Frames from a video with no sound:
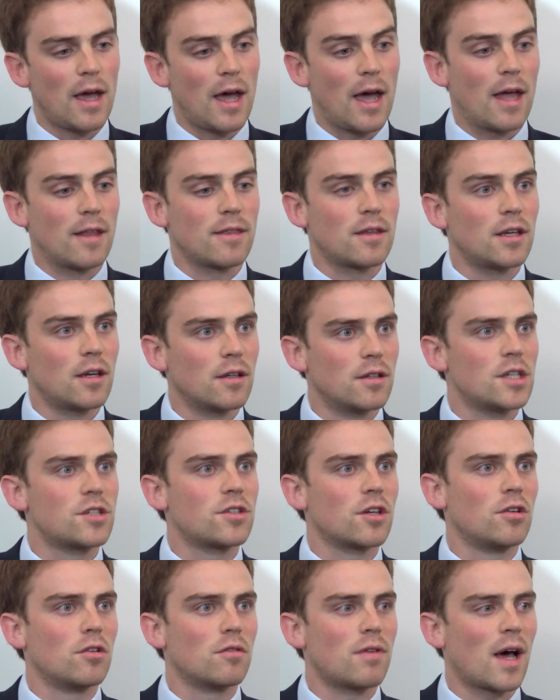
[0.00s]
And in
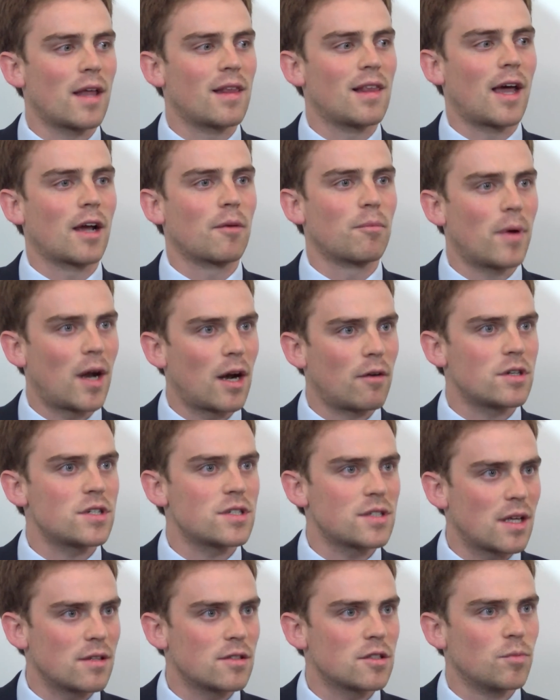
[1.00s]
addition, you've had bearish
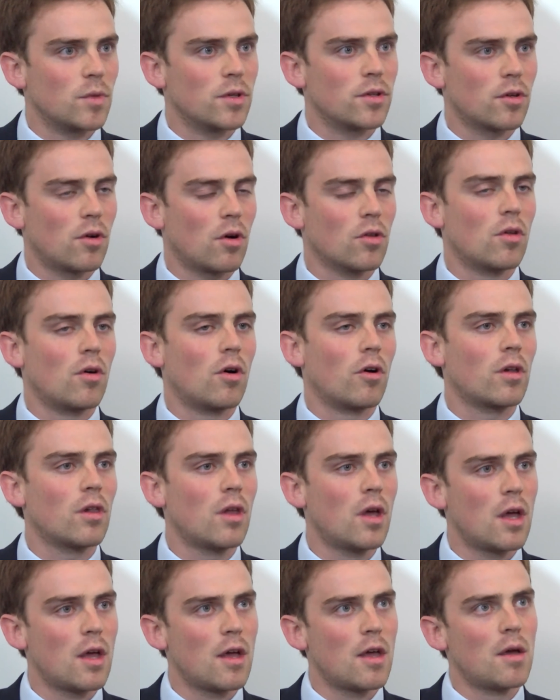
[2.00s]
sentiment on oil,